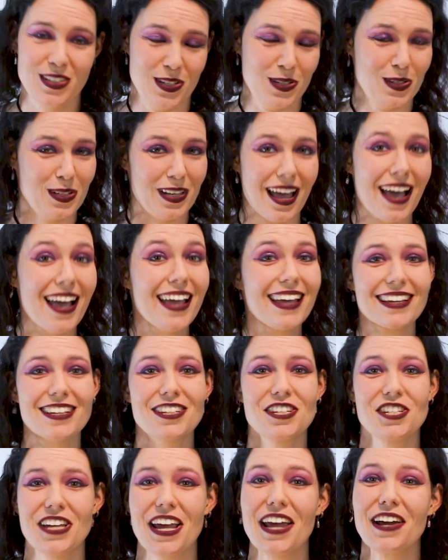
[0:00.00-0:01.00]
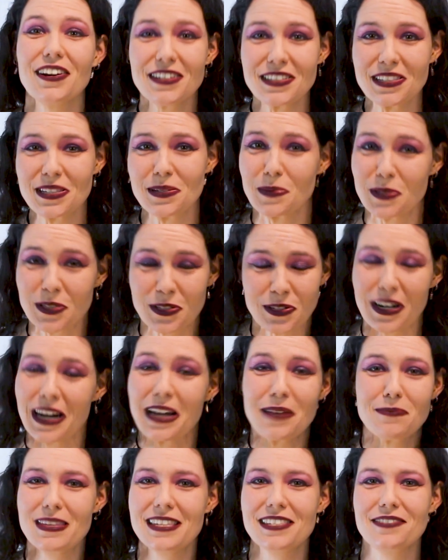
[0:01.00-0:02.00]
to like, share and
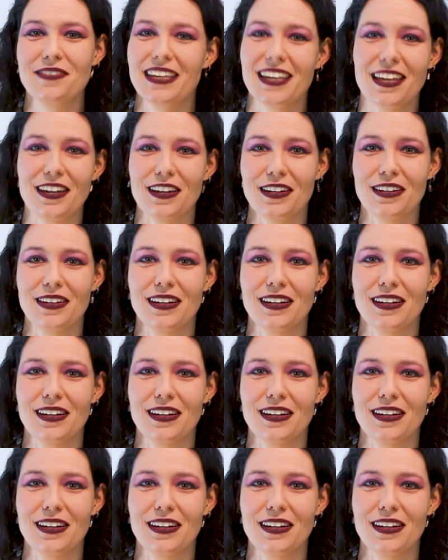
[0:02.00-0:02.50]
subscribe this video.